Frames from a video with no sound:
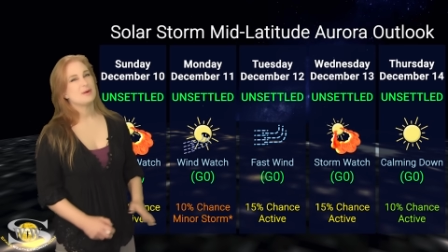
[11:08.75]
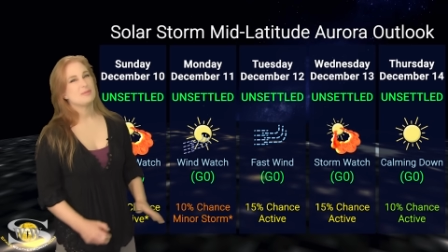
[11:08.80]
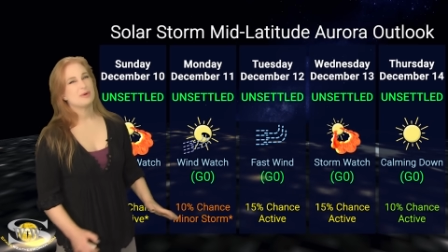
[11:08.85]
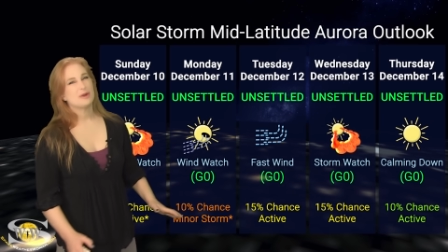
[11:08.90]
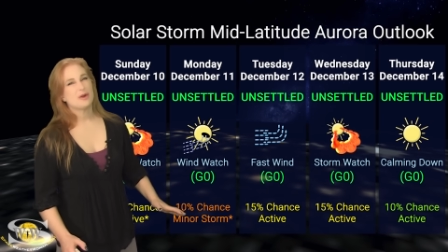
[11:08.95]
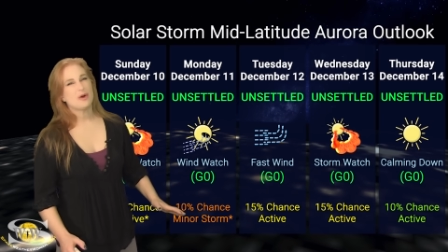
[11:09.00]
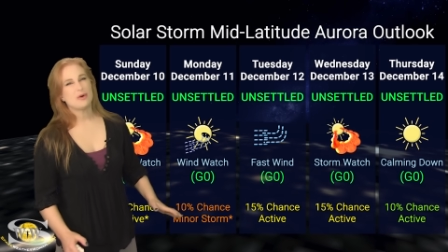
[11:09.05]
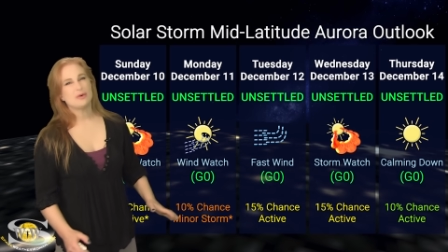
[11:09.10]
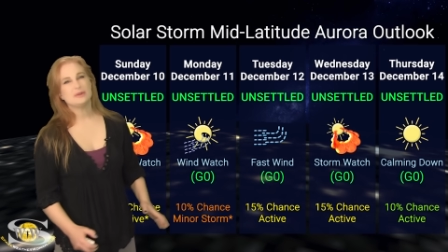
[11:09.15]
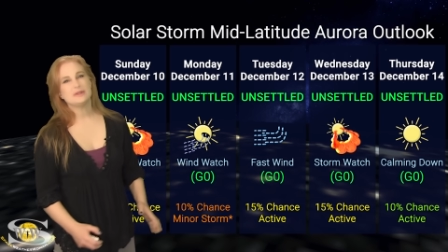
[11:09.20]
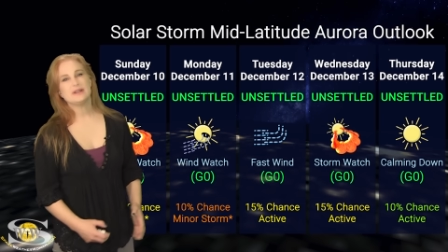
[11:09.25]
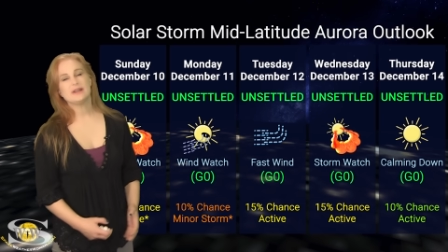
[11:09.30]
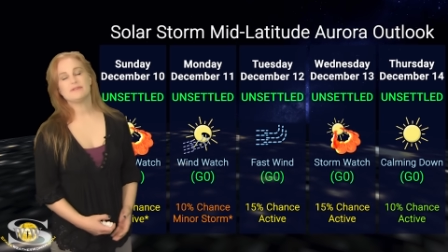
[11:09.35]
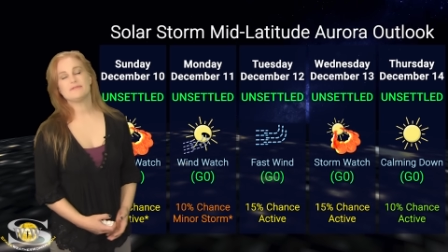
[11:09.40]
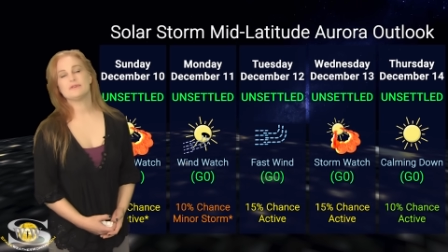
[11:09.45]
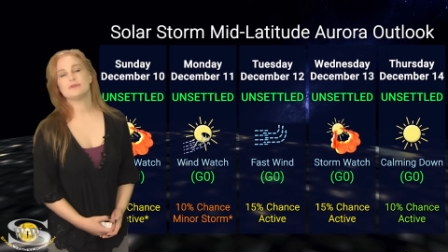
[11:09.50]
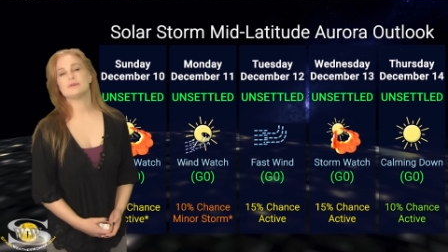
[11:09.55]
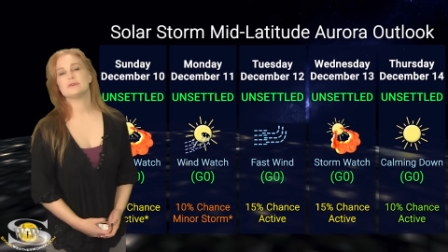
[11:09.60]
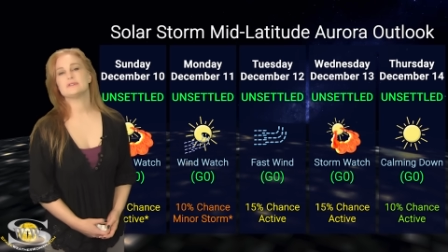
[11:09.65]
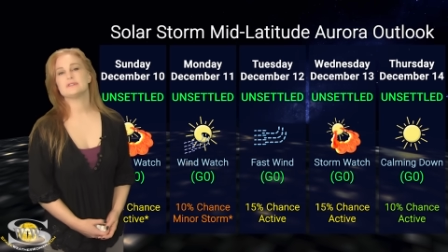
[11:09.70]
but only
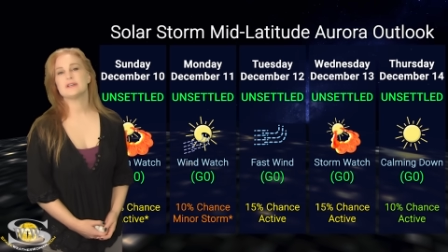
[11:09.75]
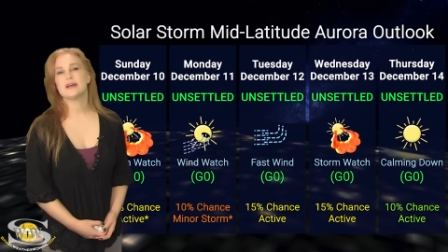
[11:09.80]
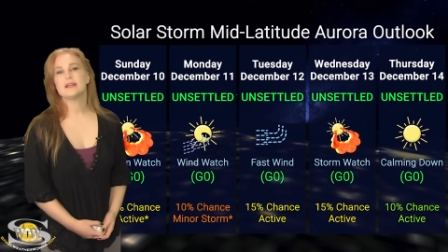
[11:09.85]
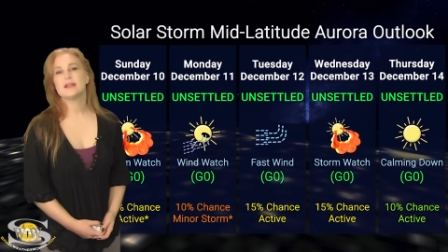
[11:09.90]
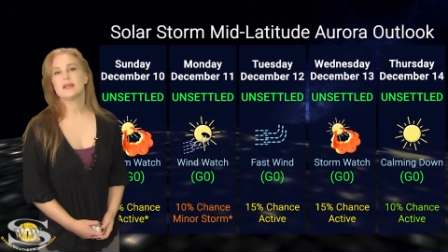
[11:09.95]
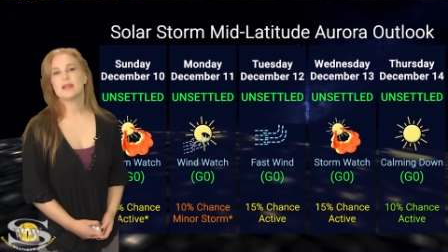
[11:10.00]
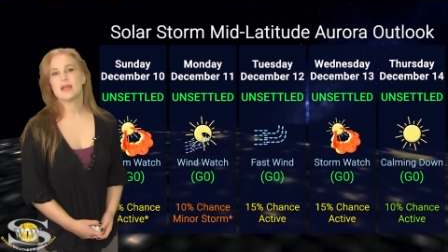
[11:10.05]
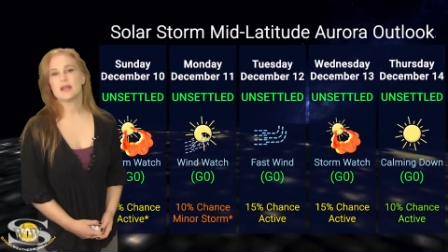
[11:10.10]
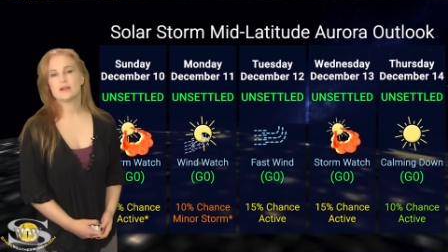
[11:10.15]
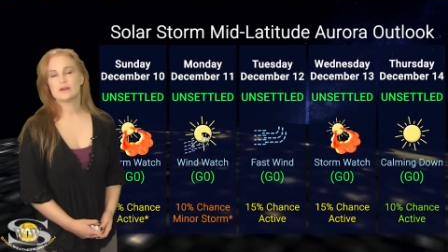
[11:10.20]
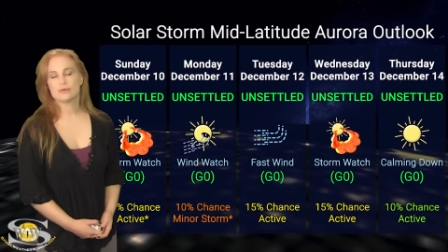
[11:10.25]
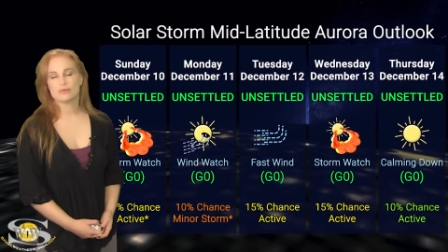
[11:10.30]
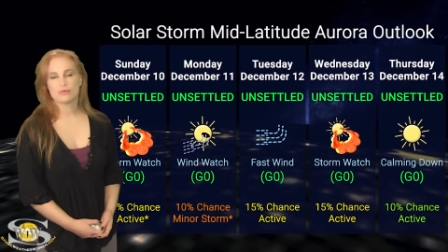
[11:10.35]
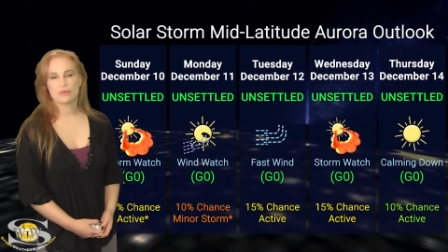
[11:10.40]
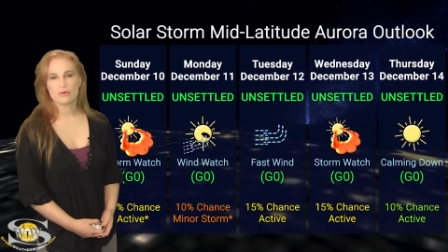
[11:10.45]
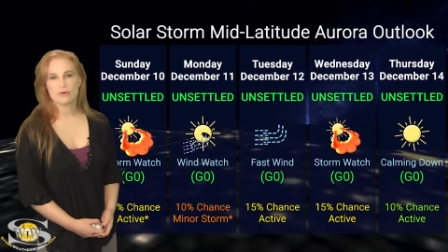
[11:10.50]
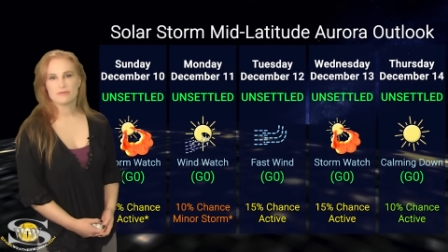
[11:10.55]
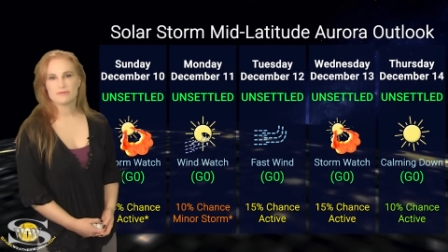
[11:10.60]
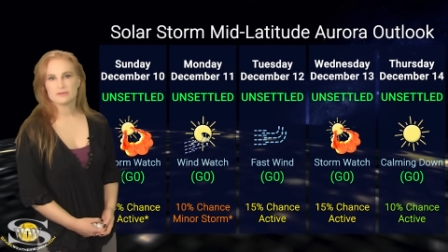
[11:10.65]
if you're a dedicated aurora